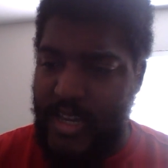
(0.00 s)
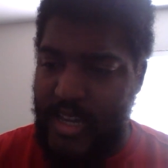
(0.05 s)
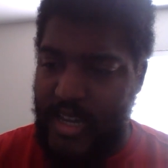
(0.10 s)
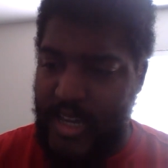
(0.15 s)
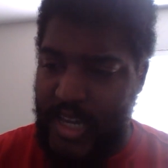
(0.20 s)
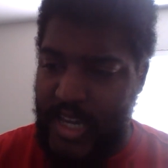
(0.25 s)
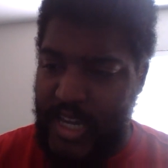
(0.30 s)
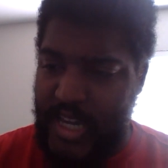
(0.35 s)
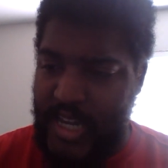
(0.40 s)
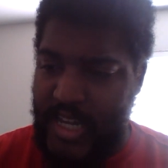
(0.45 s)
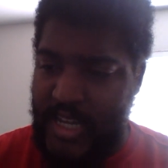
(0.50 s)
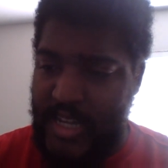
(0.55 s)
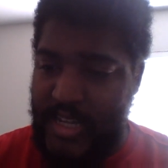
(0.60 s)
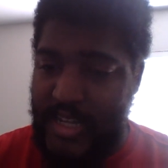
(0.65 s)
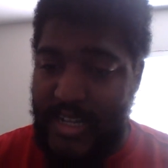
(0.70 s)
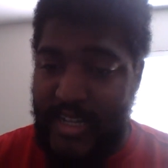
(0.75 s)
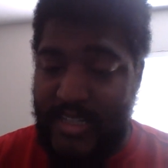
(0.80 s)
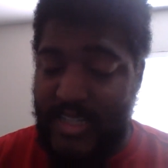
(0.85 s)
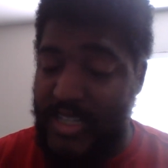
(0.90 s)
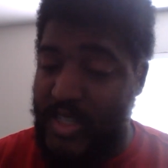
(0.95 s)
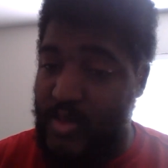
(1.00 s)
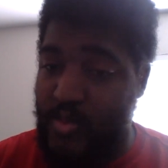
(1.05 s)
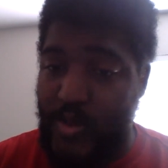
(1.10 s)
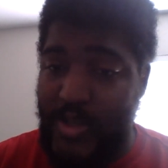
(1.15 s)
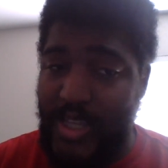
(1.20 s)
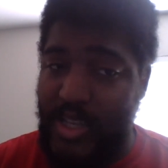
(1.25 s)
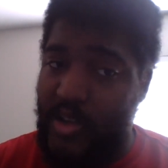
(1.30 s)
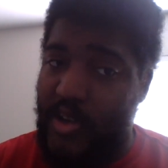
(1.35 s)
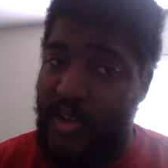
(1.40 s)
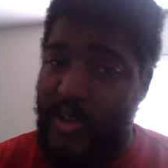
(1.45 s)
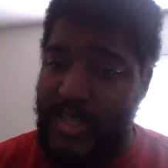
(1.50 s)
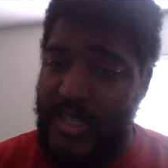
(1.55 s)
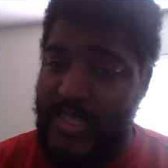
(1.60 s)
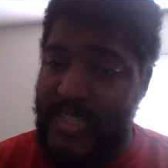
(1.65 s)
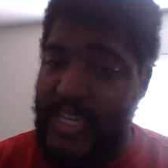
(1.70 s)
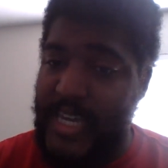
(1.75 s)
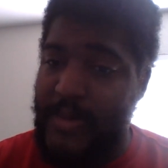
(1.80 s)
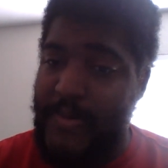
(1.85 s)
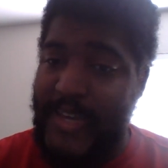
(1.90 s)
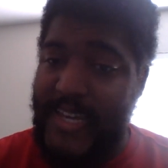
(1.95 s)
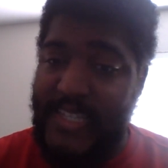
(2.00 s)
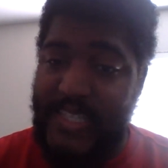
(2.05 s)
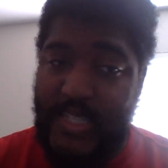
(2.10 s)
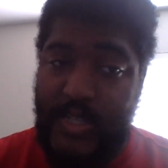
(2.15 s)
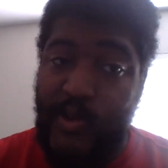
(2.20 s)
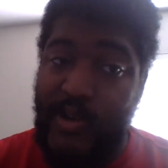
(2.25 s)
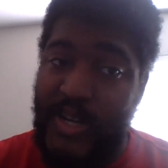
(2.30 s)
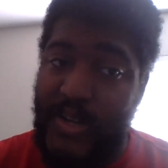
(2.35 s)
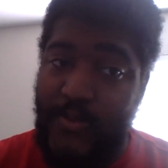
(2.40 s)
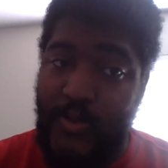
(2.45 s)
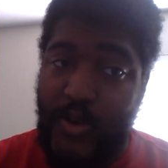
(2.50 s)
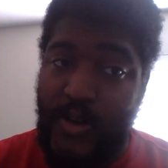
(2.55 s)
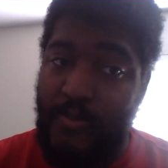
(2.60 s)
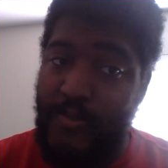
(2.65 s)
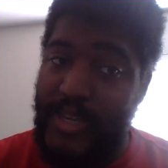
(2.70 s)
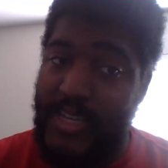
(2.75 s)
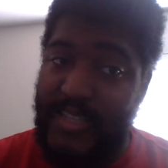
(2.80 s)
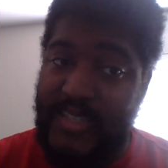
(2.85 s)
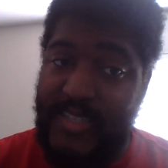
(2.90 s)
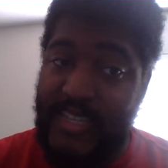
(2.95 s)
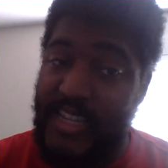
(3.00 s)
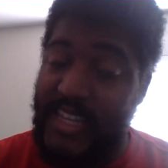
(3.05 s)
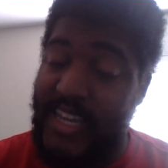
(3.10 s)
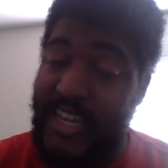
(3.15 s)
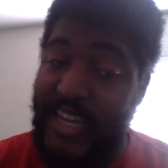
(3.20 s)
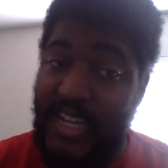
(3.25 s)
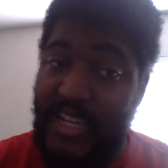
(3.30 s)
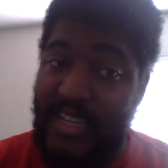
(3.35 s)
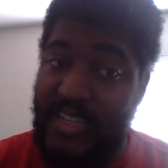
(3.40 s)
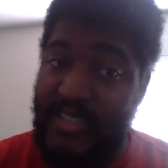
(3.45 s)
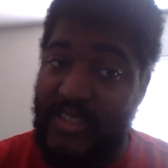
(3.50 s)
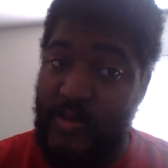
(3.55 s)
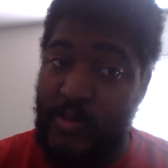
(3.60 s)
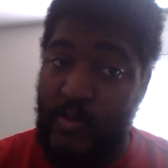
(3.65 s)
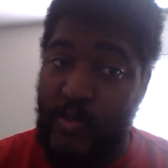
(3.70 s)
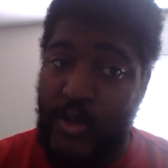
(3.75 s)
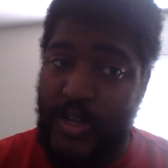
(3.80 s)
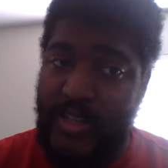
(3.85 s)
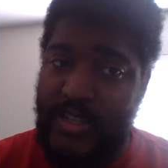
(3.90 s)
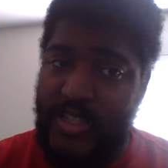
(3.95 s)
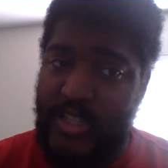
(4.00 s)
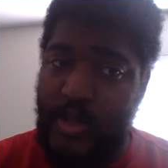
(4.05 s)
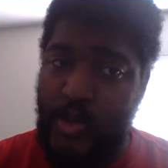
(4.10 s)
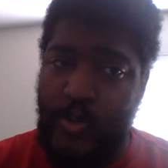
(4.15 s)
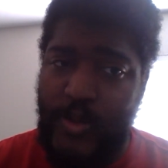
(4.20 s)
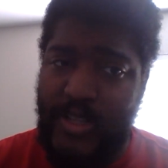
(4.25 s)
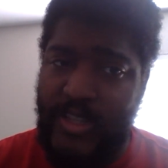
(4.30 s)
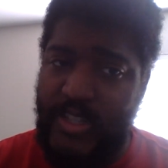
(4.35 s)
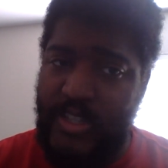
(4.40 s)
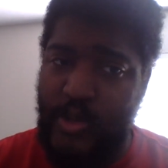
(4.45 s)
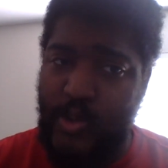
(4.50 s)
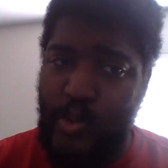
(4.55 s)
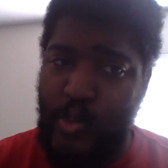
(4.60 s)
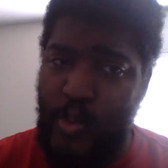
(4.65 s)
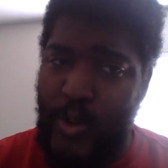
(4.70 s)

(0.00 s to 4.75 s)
And that, that's really all this game has going for it because Indiana is what two and two